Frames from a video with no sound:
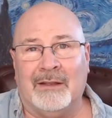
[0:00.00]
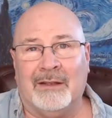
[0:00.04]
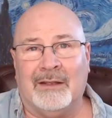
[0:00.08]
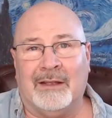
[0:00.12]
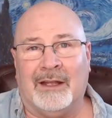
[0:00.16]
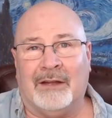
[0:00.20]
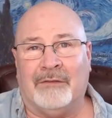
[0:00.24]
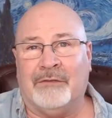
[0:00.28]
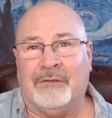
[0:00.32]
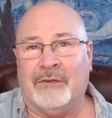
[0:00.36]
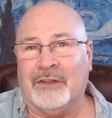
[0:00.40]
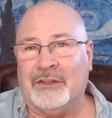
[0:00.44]

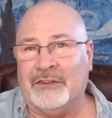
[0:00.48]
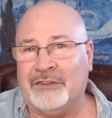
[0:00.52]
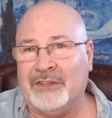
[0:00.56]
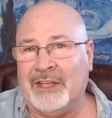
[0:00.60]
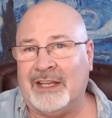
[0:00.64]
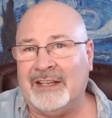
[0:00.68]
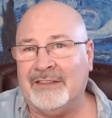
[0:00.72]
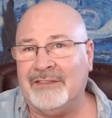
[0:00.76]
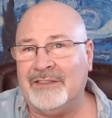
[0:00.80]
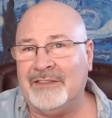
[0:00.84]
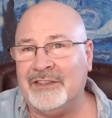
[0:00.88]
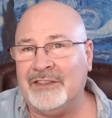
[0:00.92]
Now, for the
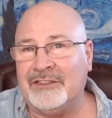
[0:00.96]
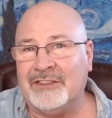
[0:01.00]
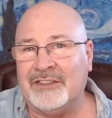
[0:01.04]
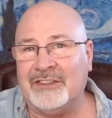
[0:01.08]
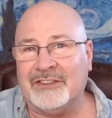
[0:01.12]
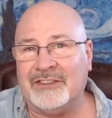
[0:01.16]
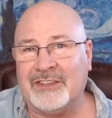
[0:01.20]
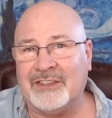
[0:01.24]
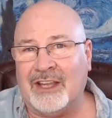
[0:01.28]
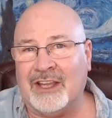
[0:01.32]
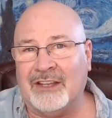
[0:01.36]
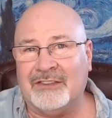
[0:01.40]
sake of this
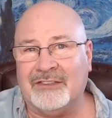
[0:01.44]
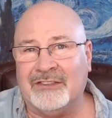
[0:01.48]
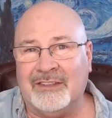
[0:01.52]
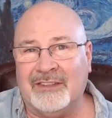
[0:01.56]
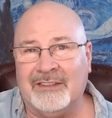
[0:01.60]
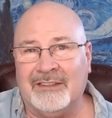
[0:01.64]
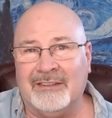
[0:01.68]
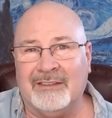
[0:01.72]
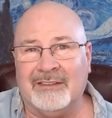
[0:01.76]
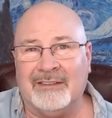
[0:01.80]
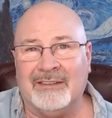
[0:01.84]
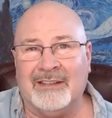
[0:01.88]

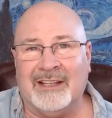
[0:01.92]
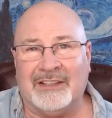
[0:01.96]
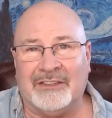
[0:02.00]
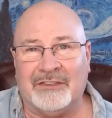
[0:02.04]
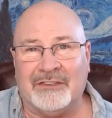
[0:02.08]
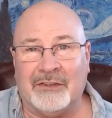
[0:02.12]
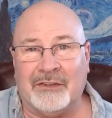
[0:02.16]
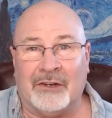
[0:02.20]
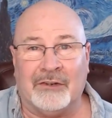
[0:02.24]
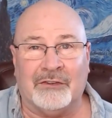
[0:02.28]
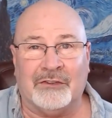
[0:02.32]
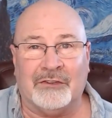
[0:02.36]
discussion, let's
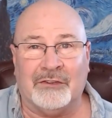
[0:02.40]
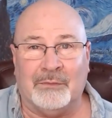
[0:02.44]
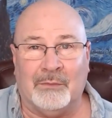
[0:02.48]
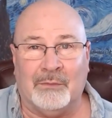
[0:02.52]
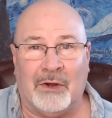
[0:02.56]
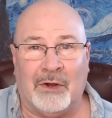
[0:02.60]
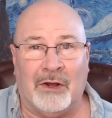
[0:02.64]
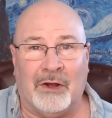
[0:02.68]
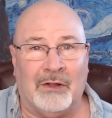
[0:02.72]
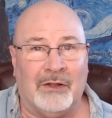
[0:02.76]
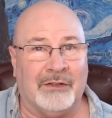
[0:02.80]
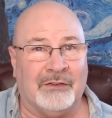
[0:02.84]
start
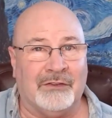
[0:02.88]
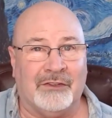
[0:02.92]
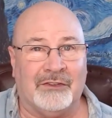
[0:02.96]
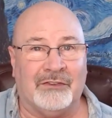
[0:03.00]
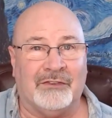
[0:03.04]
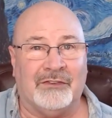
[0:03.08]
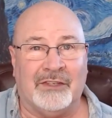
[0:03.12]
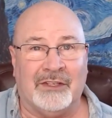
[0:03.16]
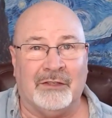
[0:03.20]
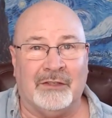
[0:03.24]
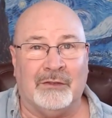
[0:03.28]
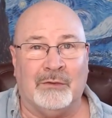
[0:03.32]
small and
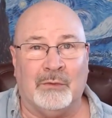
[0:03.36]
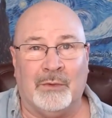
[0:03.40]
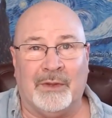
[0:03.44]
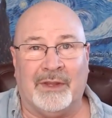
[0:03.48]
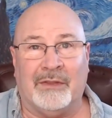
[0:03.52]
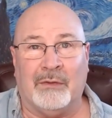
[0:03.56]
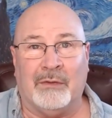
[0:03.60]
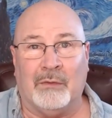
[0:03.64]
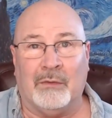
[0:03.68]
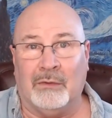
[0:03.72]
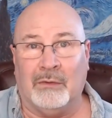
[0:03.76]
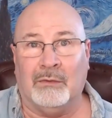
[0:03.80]
just deal
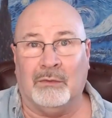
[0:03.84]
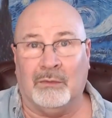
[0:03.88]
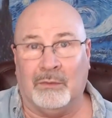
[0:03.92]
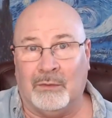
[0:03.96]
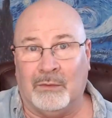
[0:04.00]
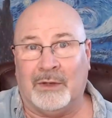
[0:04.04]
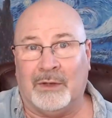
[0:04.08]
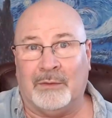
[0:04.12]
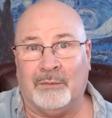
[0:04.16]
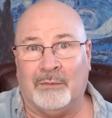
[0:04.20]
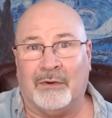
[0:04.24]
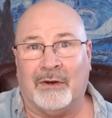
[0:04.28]
with
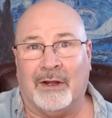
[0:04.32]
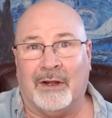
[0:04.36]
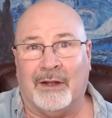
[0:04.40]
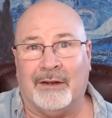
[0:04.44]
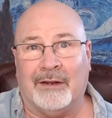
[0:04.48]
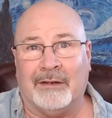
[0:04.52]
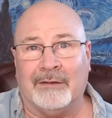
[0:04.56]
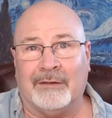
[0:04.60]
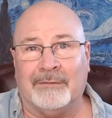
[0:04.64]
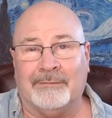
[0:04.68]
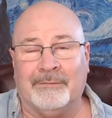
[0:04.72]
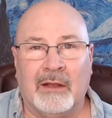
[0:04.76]
one
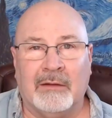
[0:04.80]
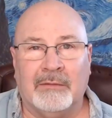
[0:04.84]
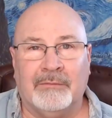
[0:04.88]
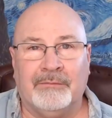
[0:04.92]
product.